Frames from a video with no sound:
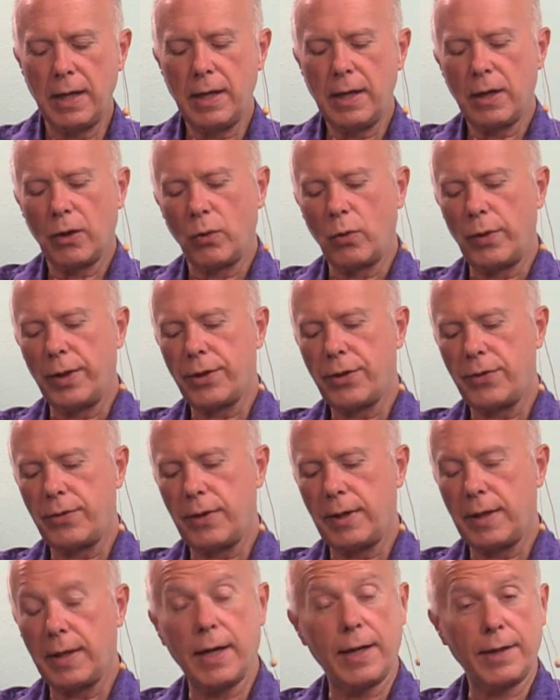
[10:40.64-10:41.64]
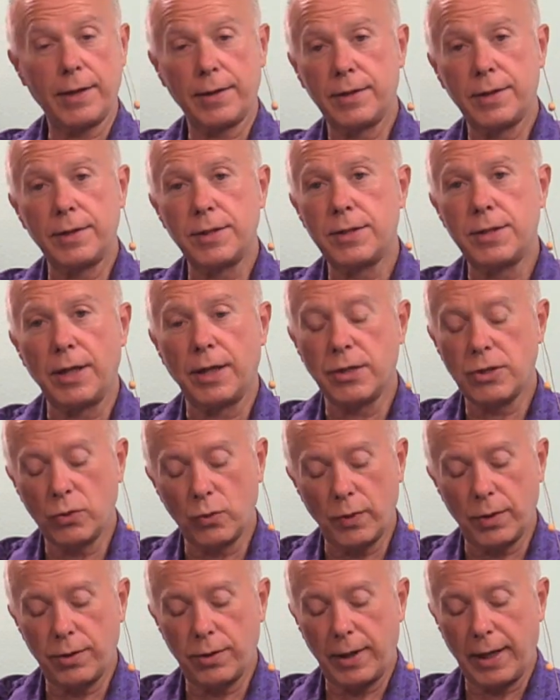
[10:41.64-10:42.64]
With the uh, another distinction
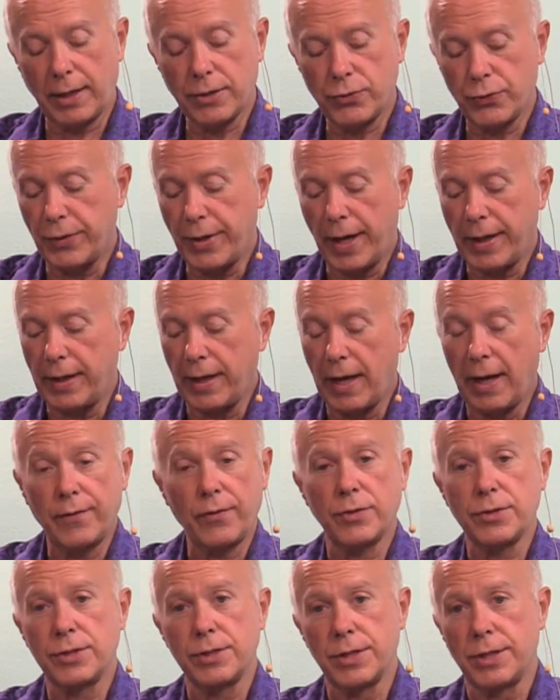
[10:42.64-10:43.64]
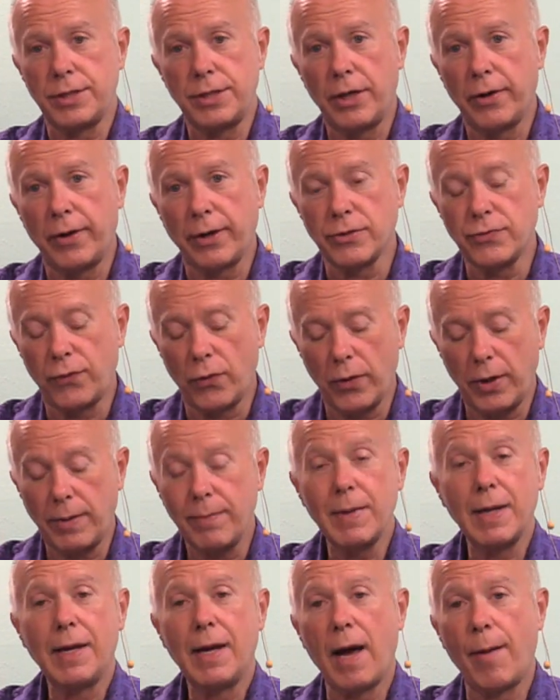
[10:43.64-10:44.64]
with the X three ninety-nine versus the T R X forty,
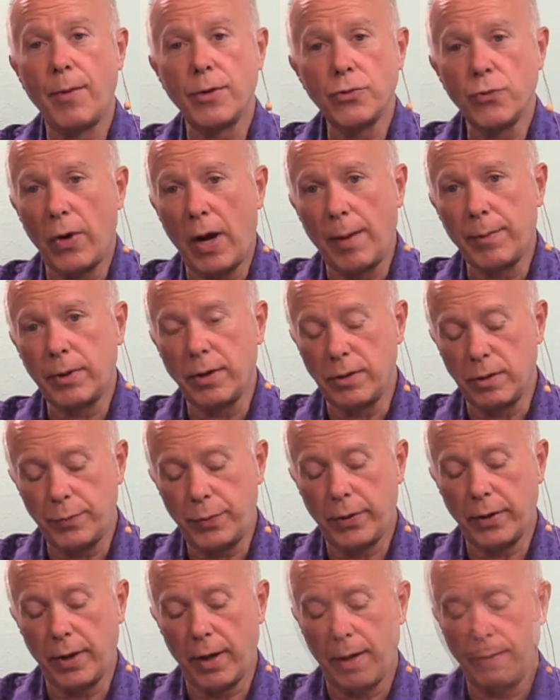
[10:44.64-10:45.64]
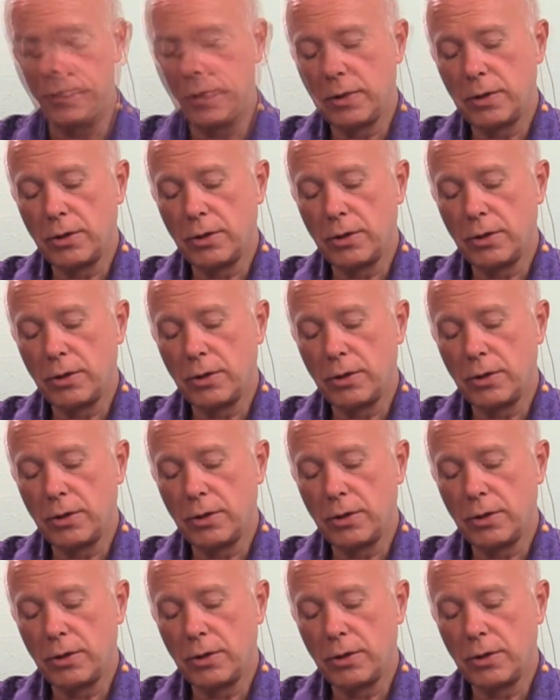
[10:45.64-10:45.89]
how much RAM can you put on?